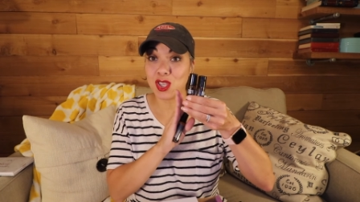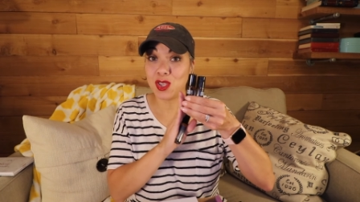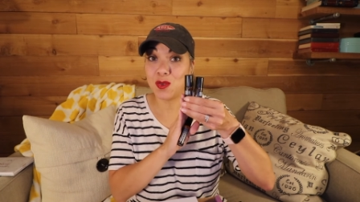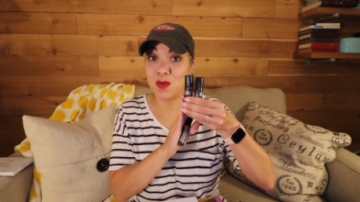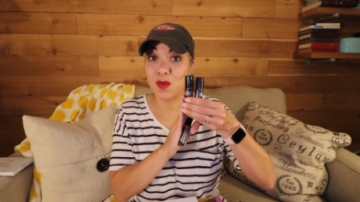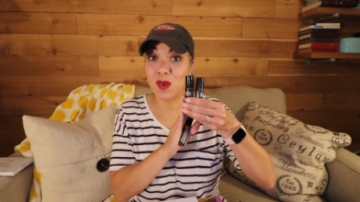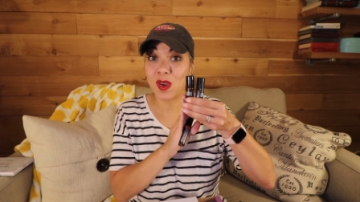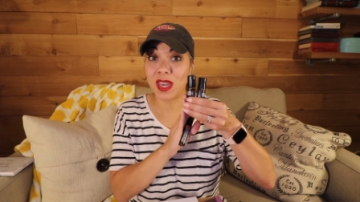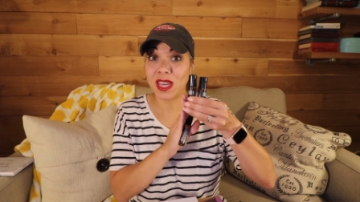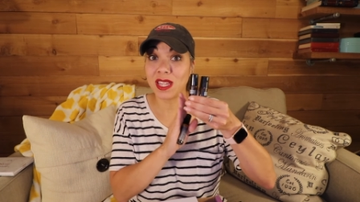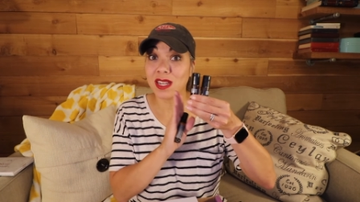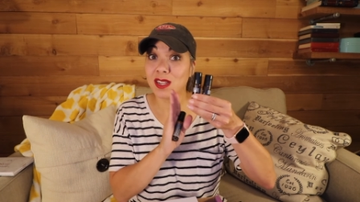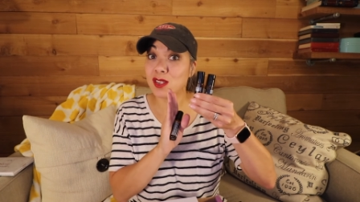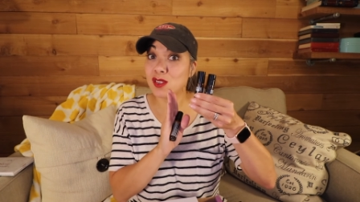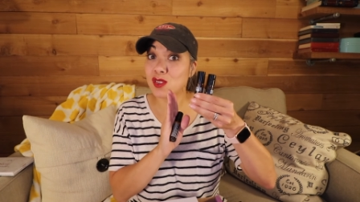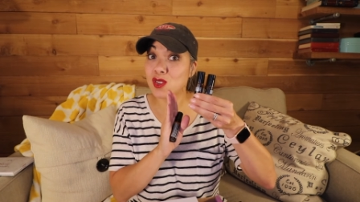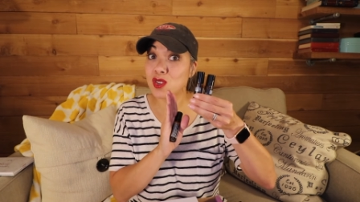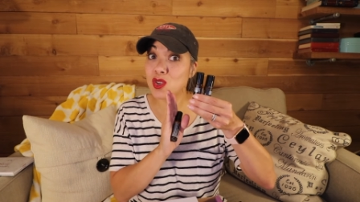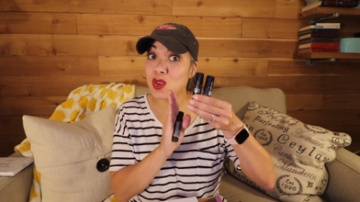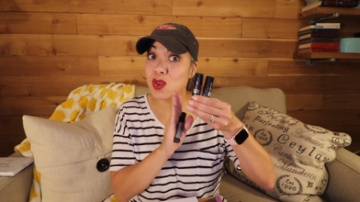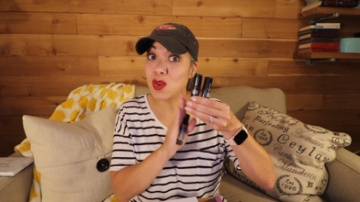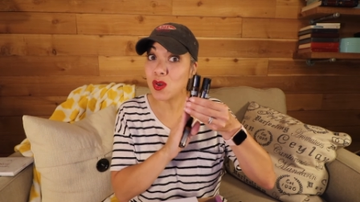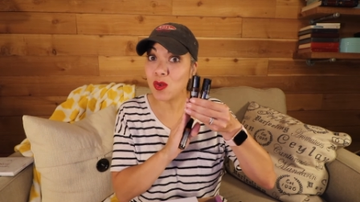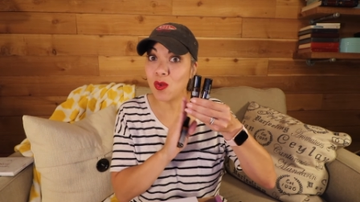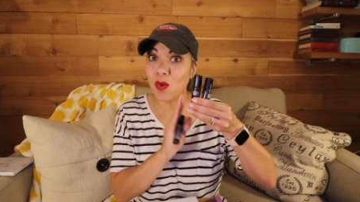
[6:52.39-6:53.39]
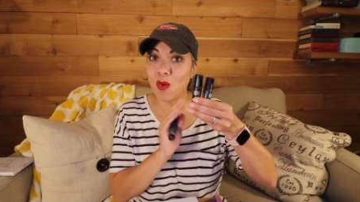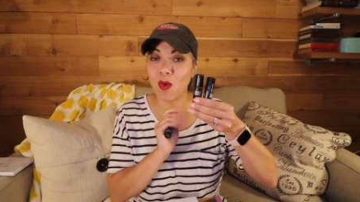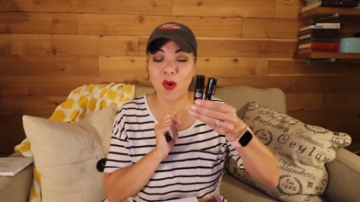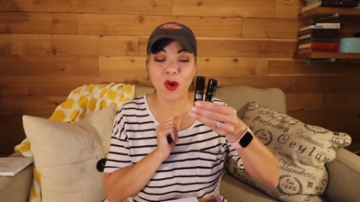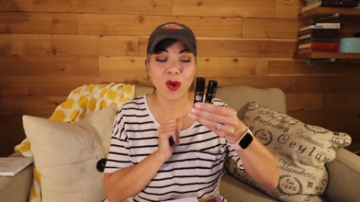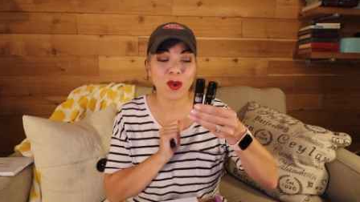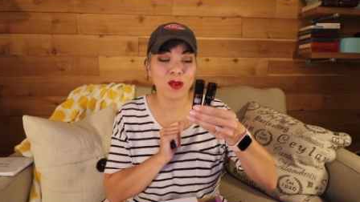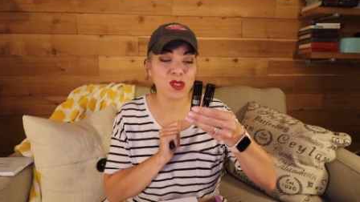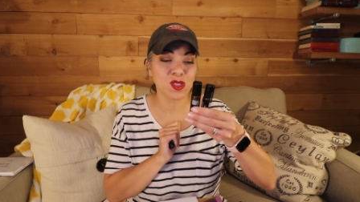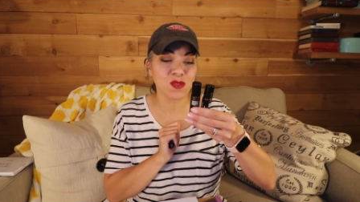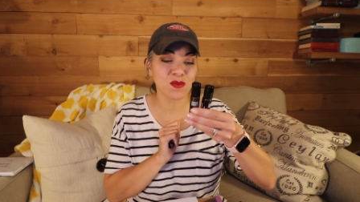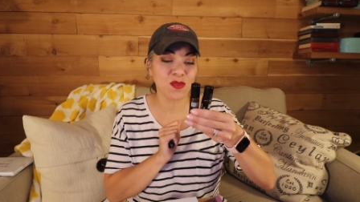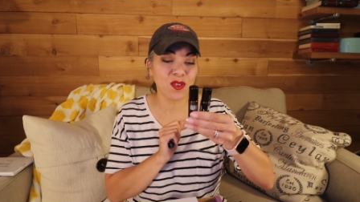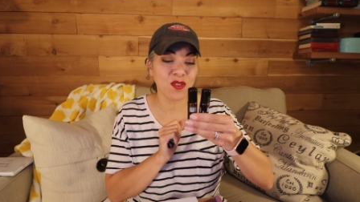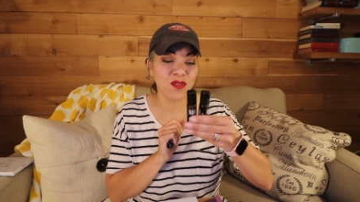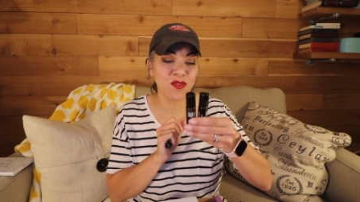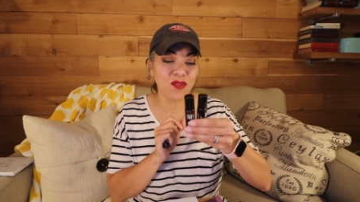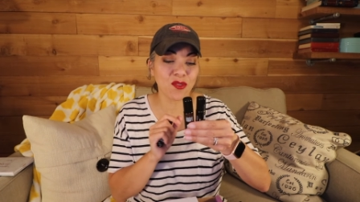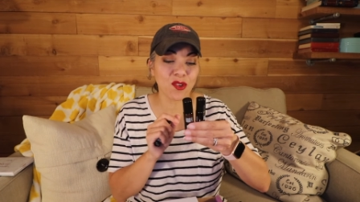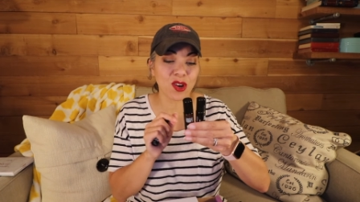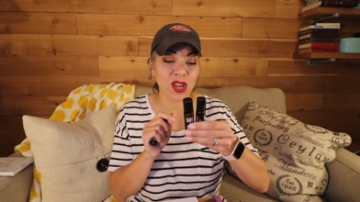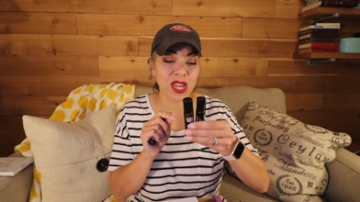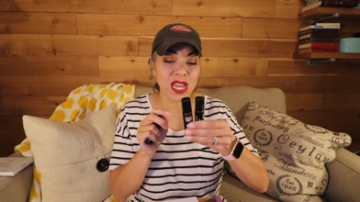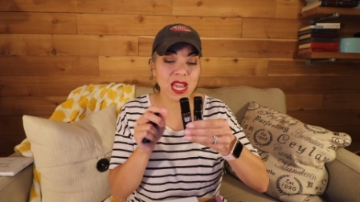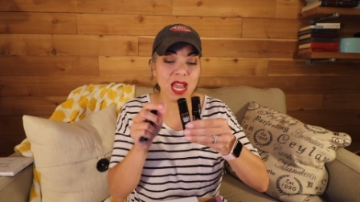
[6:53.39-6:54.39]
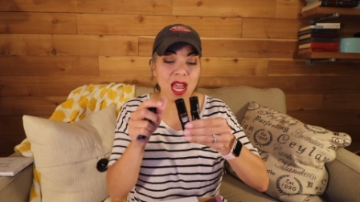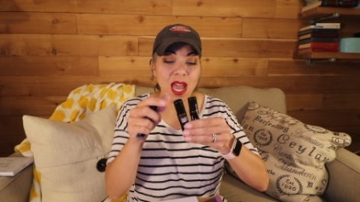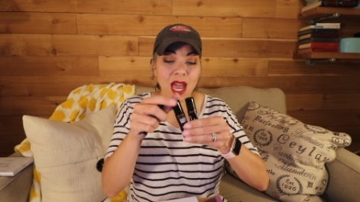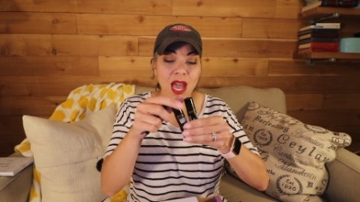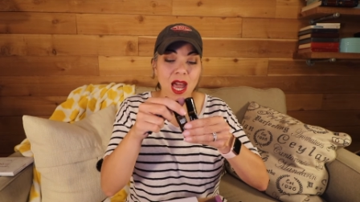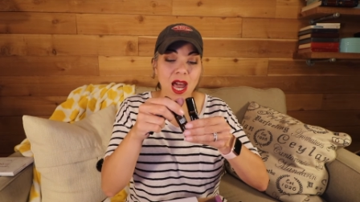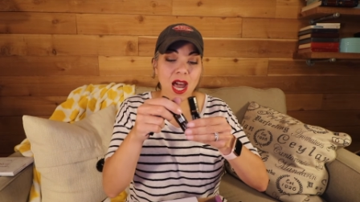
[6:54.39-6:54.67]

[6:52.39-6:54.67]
you get two oils for free.